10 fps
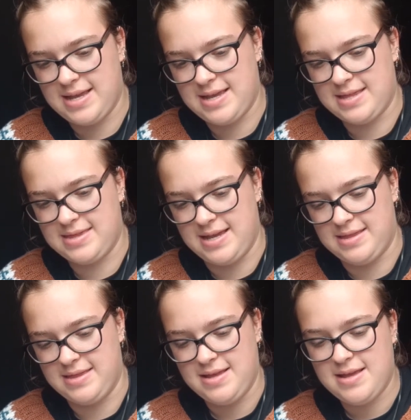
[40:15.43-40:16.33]
And
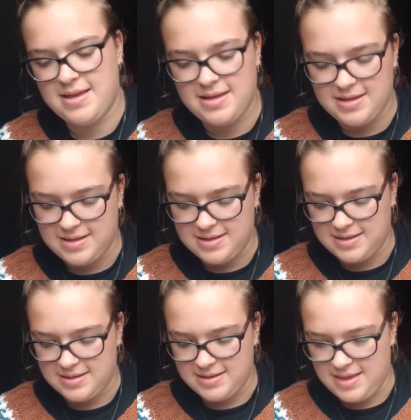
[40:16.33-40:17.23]
then
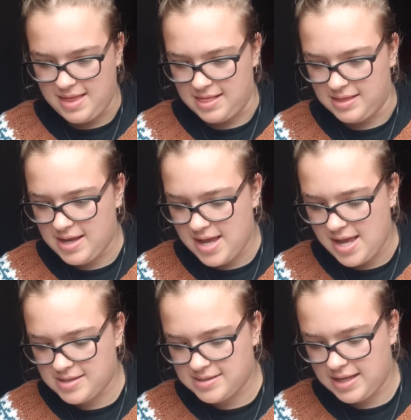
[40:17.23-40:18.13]
the last